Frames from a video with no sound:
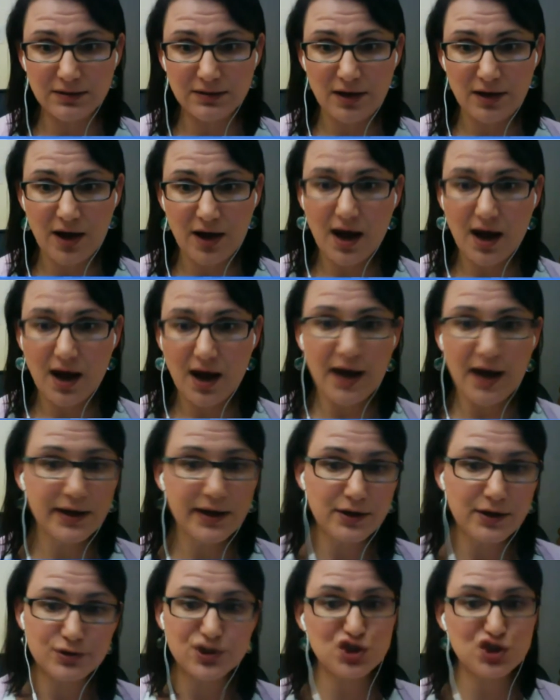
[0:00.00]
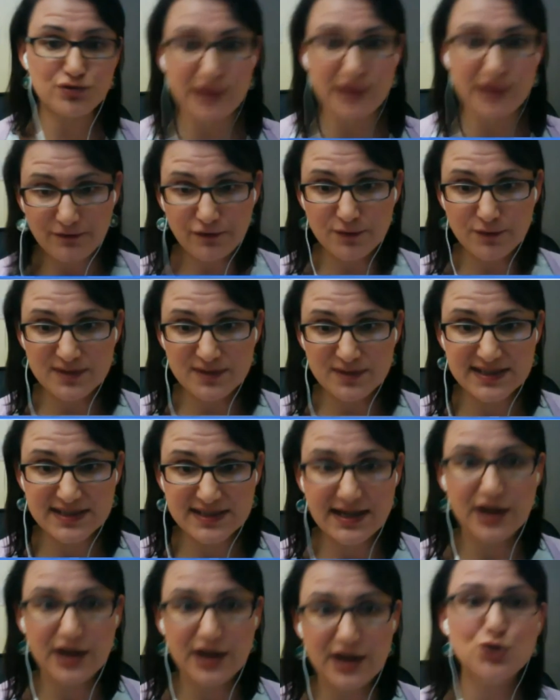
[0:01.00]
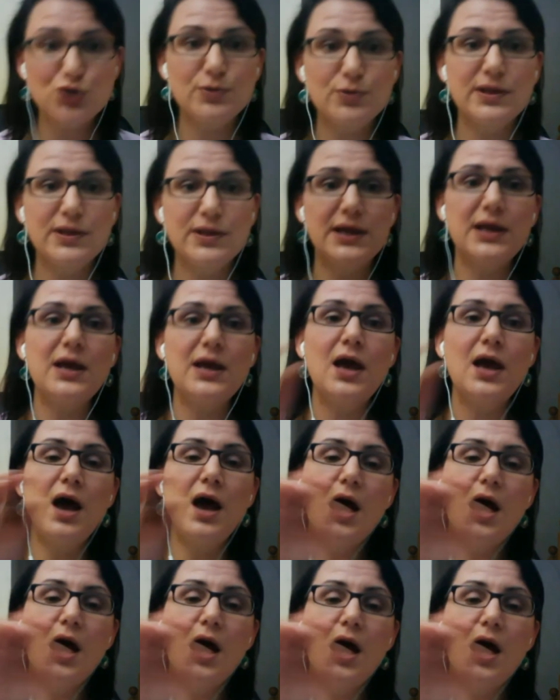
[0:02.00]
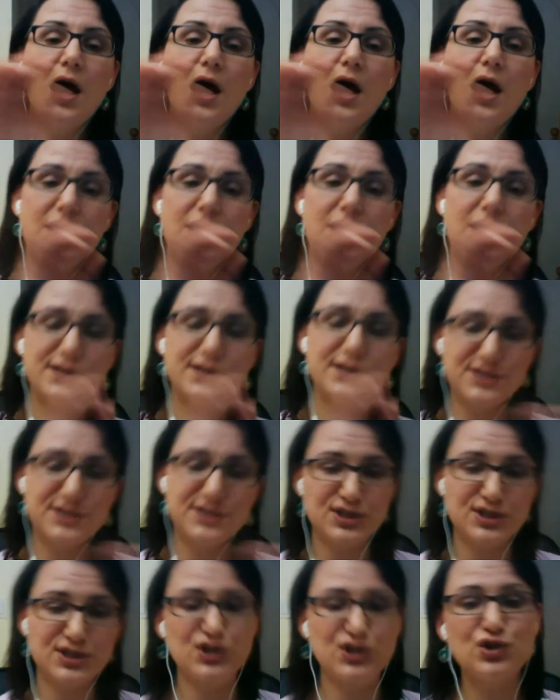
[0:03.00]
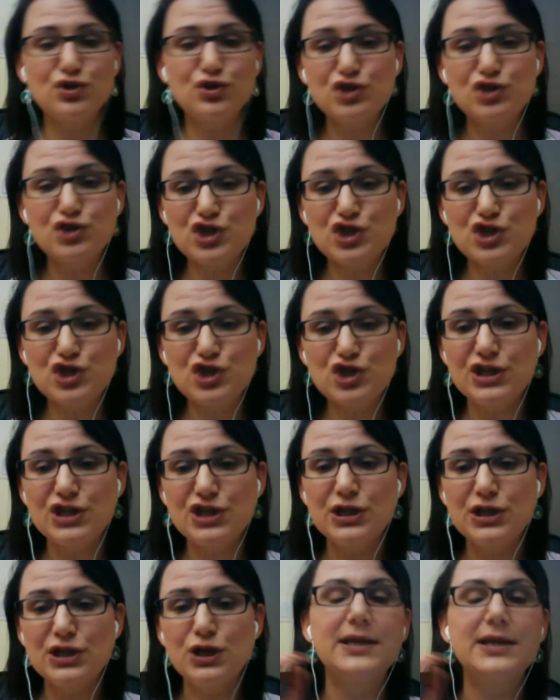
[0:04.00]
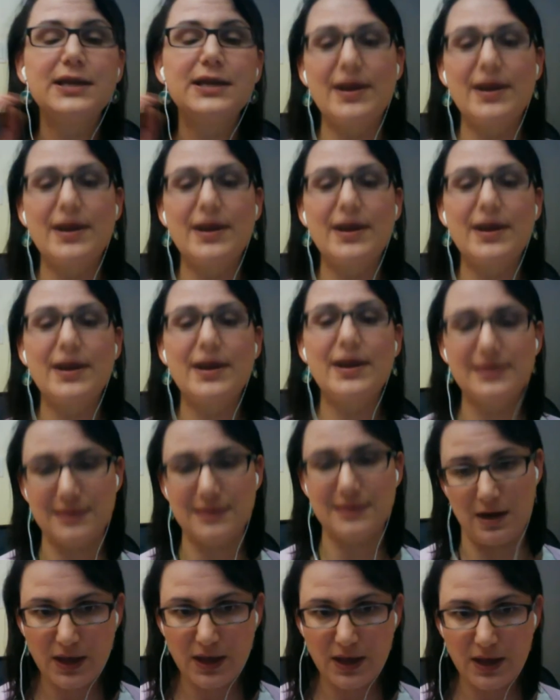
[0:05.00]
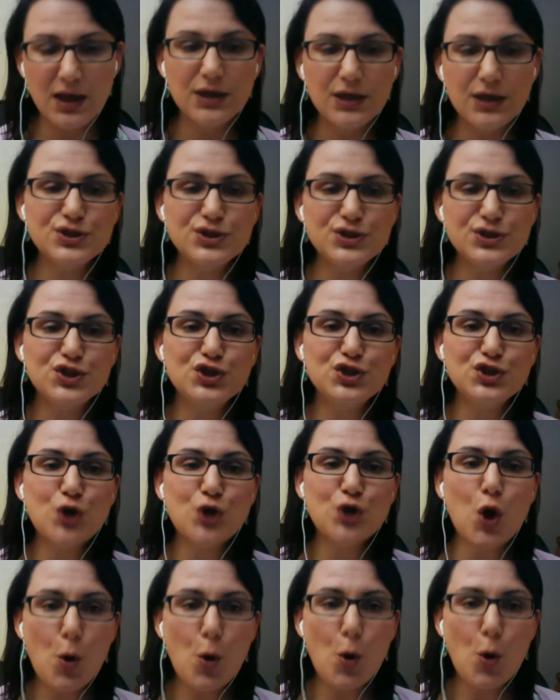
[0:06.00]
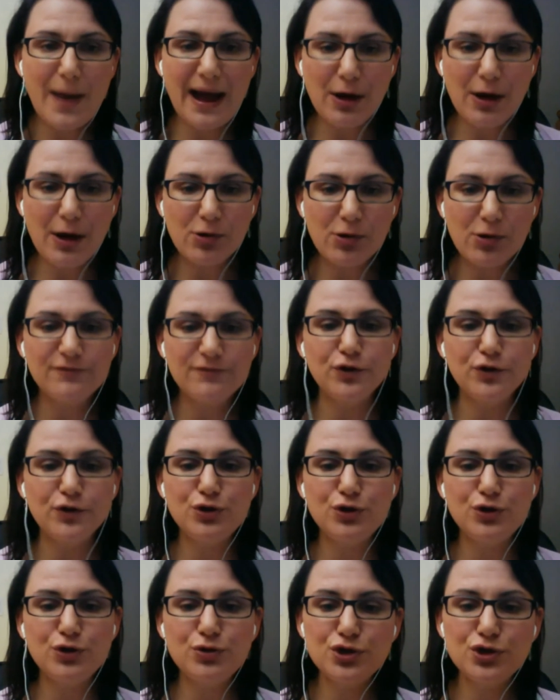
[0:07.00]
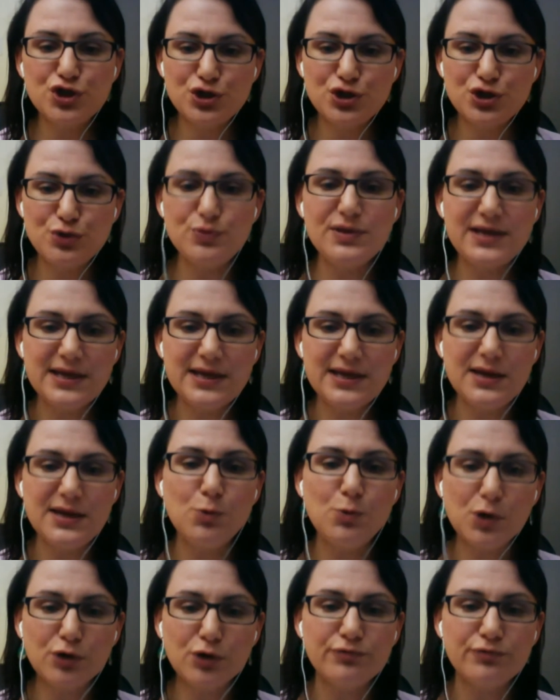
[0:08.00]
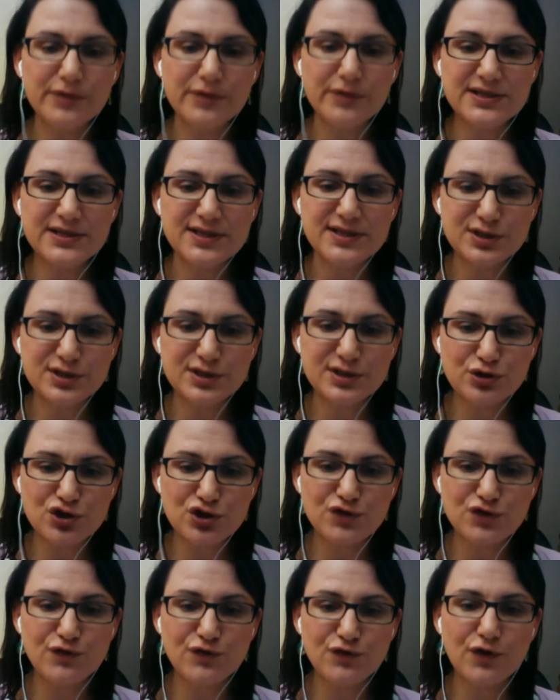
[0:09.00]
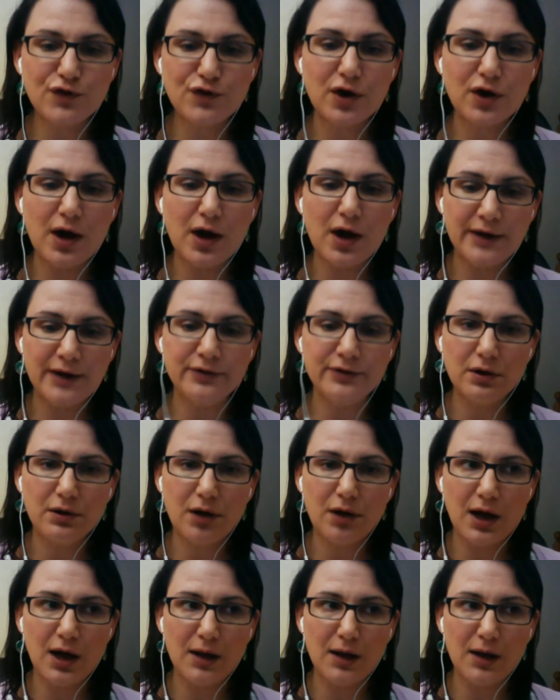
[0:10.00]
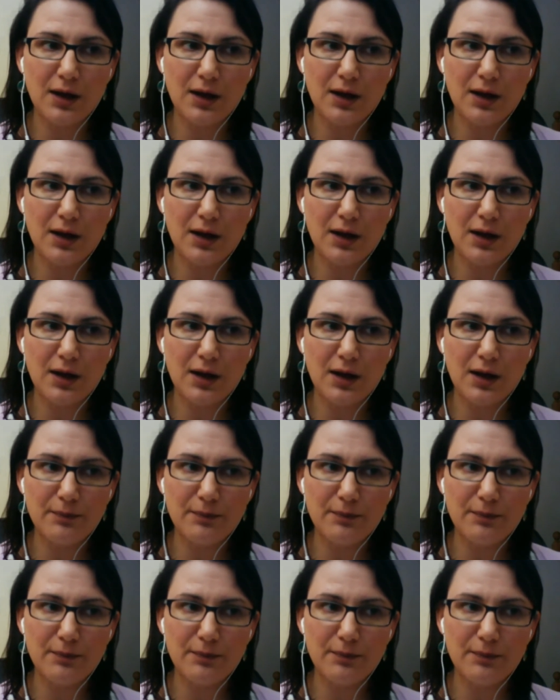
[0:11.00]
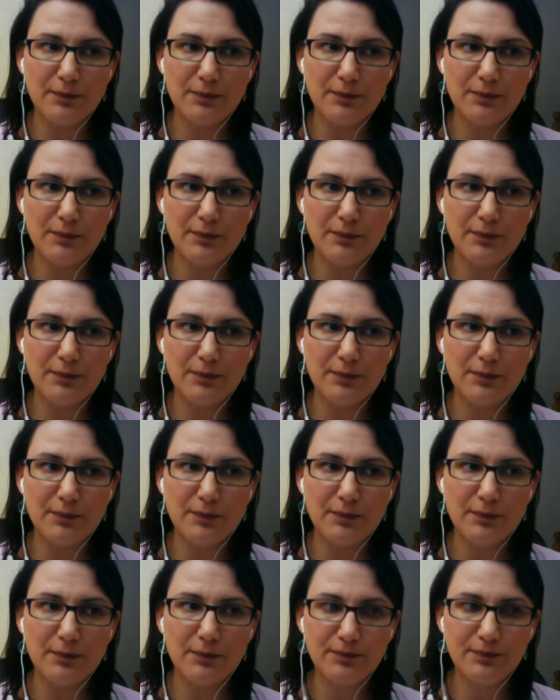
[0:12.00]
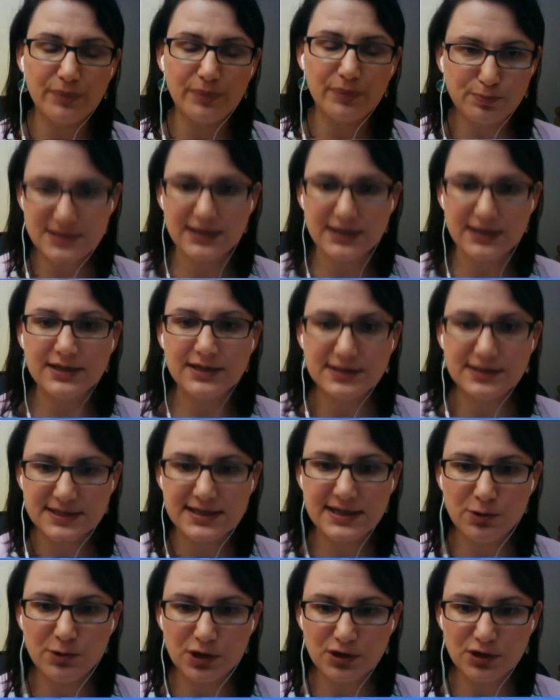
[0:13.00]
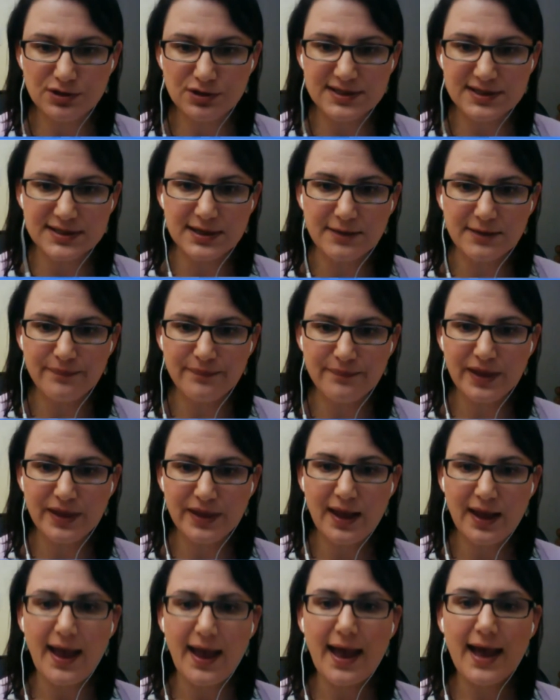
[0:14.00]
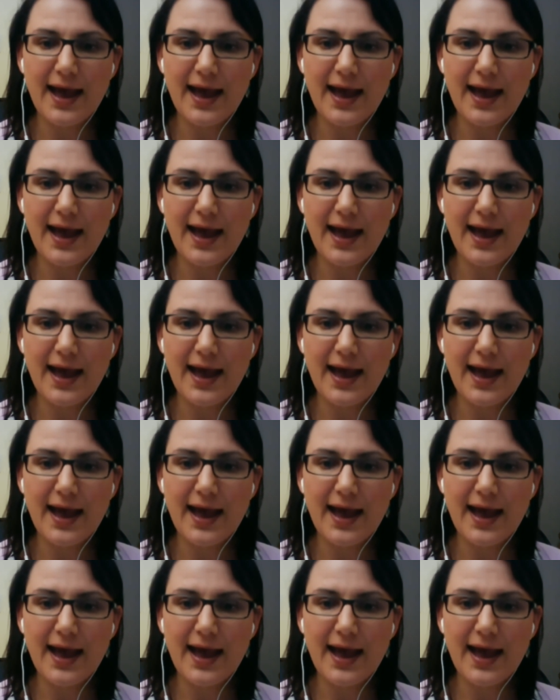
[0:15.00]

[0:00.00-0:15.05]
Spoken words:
I go straight from scheduling, I search it in Google, it's right there. It is so powerful. You could do keyword research for under-provided content against keywords